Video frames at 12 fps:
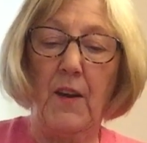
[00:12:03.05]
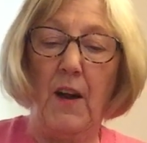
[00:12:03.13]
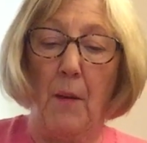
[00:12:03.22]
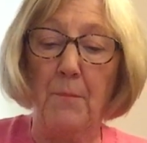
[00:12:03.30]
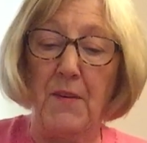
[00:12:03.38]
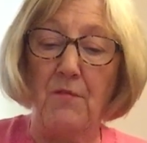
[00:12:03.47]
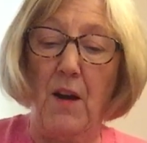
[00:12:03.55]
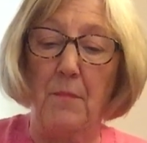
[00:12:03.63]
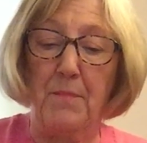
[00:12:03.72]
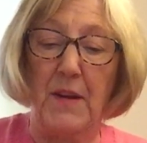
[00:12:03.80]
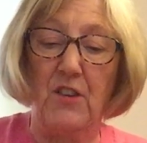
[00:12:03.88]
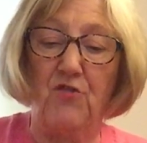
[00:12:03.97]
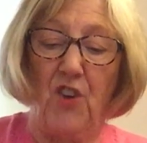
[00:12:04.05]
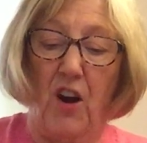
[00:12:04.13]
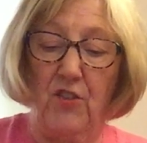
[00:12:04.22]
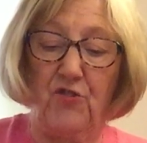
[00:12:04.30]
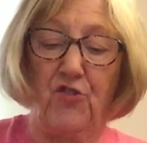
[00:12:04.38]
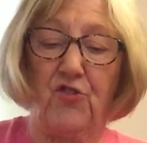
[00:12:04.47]
Humpy Rumpy
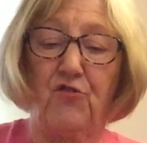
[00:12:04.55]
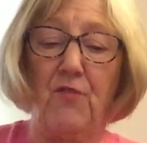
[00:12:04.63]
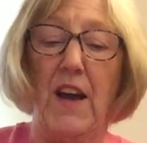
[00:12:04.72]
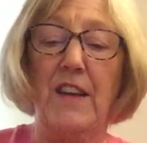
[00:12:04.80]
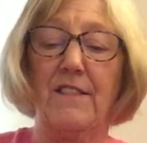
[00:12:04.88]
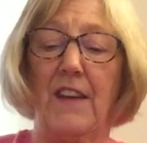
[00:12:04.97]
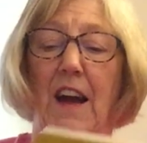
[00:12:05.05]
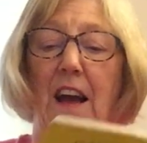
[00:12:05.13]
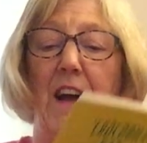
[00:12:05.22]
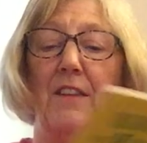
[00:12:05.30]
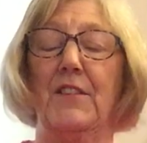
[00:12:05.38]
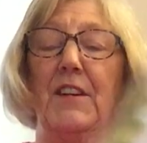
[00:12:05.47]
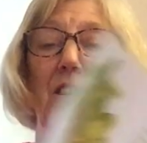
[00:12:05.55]
charged straight at the